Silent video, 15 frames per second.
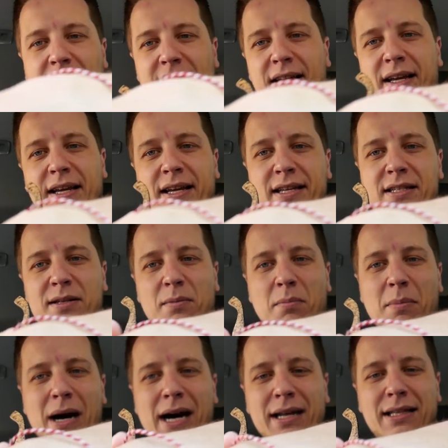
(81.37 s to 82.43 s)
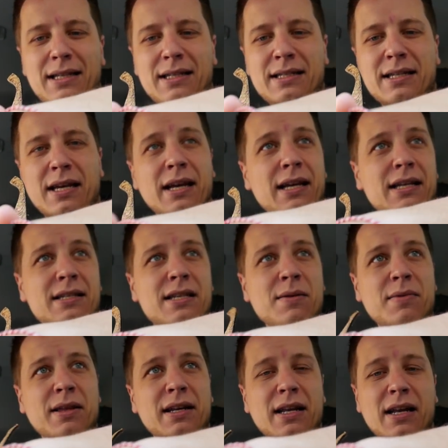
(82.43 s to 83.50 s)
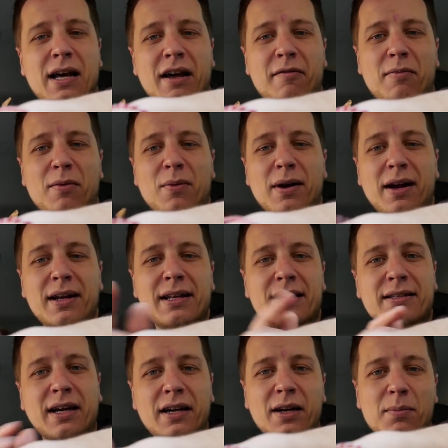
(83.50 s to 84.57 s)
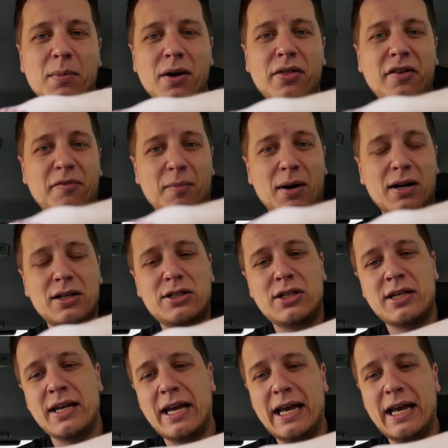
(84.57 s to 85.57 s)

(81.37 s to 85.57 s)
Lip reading: This Martis is something that I've been wearing the entire month of March,